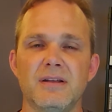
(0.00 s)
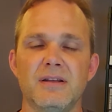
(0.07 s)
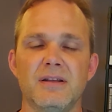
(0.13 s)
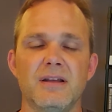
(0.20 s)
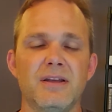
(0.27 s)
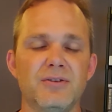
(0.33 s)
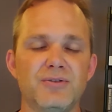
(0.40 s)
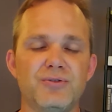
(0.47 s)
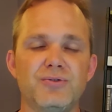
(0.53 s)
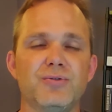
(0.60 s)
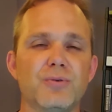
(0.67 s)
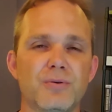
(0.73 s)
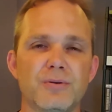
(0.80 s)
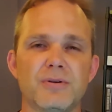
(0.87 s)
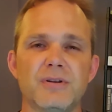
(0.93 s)
His
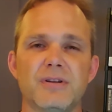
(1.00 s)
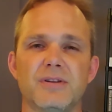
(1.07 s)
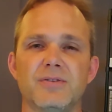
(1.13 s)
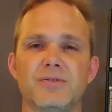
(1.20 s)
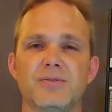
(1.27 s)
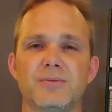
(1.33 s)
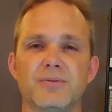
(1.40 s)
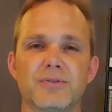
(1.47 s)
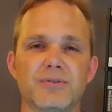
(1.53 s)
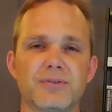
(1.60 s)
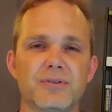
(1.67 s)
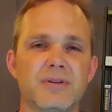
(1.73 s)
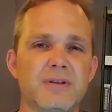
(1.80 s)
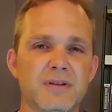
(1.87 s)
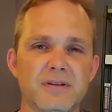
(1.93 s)
joy is to
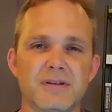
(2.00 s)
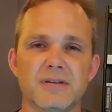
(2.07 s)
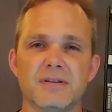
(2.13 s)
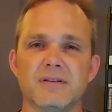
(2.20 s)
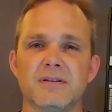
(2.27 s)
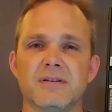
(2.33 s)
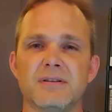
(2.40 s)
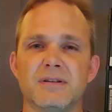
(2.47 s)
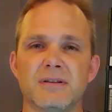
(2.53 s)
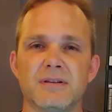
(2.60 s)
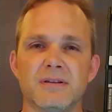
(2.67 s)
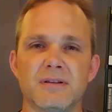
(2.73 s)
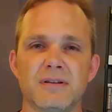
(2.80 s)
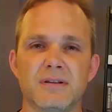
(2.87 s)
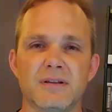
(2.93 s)
seek
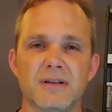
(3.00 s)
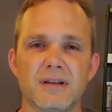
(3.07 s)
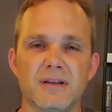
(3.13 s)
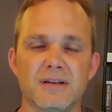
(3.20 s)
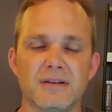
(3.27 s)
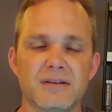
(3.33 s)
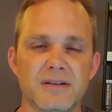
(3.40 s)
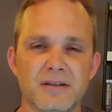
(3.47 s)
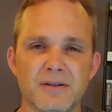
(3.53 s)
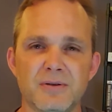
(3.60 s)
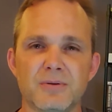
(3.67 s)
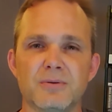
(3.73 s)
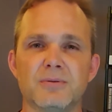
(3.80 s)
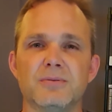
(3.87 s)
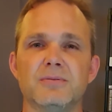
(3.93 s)
and
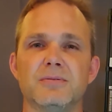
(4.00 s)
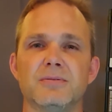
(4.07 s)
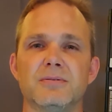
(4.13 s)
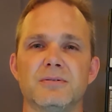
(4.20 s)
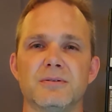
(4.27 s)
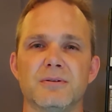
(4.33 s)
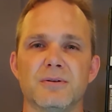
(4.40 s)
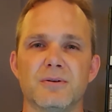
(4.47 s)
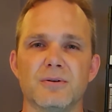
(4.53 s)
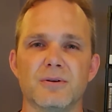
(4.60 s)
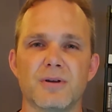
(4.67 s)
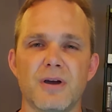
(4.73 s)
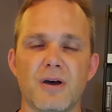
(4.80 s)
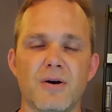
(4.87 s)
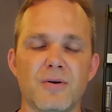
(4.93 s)
kill, or
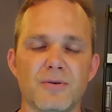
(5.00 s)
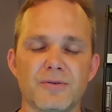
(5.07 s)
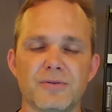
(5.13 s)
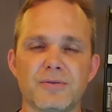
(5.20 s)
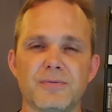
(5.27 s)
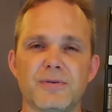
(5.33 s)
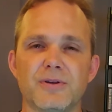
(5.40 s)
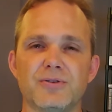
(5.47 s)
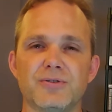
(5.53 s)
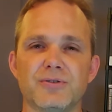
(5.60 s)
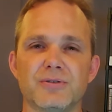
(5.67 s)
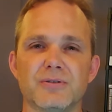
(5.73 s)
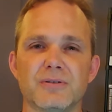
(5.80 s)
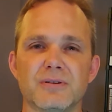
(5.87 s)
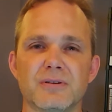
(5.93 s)
cause
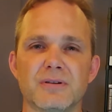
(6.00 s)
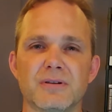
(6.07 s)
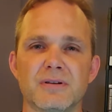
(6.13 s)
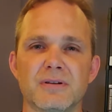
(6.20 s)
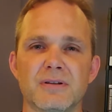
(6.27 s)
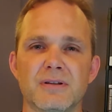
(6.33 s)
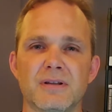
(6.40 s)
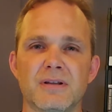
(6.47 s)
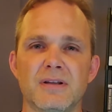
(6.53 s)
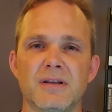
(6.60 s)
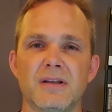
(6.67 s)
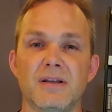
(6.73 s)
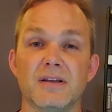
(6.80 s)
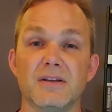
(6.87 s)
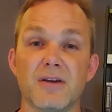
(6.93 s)
division,
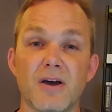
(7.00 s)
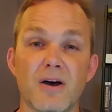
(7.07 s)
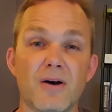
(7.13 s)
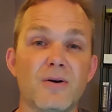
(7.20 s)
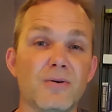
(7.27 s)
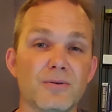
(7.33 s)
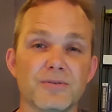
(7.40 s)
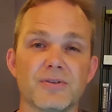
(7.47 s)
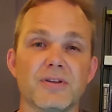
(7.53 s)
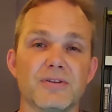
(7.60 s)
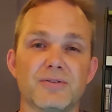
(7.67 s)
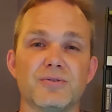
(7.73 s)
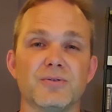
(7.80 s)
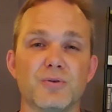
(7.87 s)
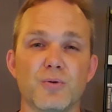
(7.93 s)
and cause
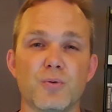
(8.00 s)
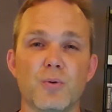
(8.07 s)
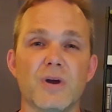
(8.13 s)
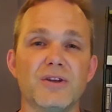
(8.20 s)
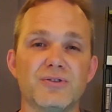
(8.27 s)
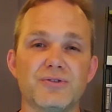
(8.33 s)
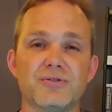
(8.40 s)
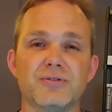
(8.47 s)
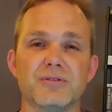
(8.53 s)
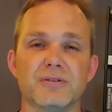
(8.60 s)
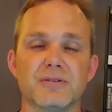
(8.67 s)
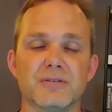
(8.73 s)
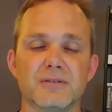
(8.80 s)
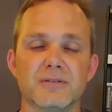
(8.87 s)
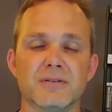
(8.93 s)
us to
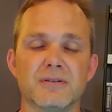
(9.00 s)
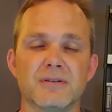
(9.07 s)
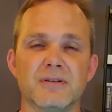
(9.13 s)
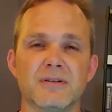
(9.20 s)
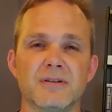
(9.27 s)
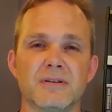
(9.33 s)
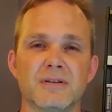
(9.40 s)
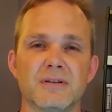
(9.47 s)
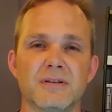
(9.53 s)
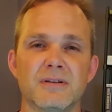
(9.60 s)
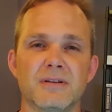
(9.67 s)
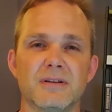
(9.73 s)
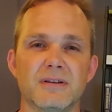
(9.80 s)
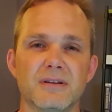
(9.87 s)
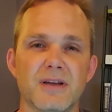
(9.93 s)
question
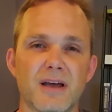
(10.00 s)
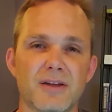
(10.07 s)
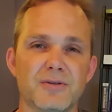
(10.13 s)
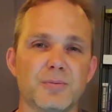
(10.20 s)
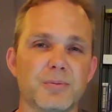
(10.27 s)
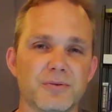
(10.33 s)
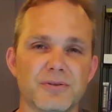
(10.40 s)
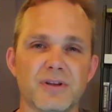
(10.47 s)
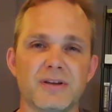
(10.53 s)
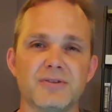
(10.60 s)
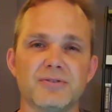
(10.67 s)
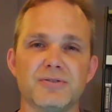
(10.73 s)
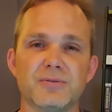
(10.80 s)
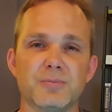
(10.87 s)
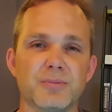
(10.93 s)
God's
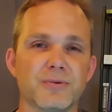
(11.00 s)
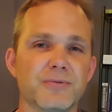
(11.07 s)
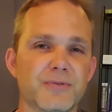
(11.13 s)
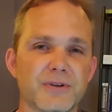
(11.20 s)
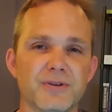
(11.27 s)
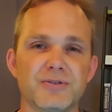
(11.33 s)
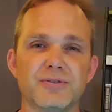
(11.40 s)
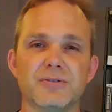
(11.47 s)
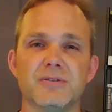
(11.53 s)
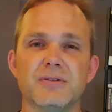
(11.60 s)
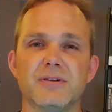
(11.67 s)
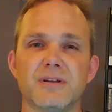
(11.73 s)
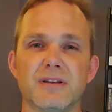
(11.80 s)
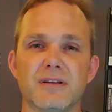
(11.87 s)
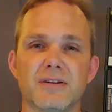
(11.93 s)
protection,
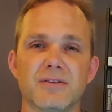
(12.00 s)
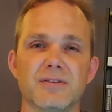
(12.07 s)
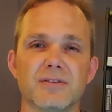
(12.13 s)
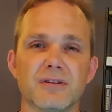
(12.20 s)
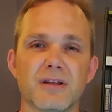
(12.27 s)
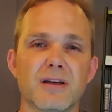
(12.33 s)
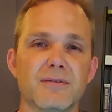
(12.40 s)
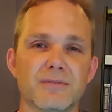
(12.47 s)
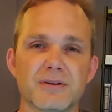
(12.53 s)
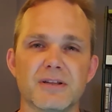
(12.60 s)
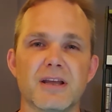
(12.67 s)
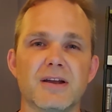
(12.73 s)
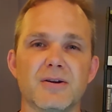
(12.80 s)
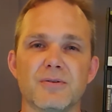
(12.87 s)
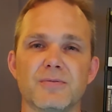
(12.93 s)
provision, and his love and
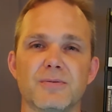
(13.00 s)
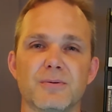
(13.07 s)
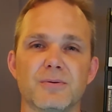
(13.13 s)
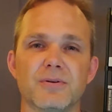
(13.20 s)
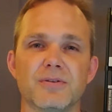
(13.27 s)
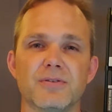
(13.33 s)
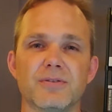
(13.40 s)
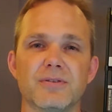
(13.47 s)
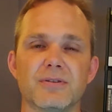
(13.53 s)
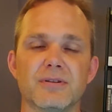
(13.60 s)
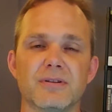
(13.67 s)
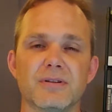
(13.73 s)
care for us.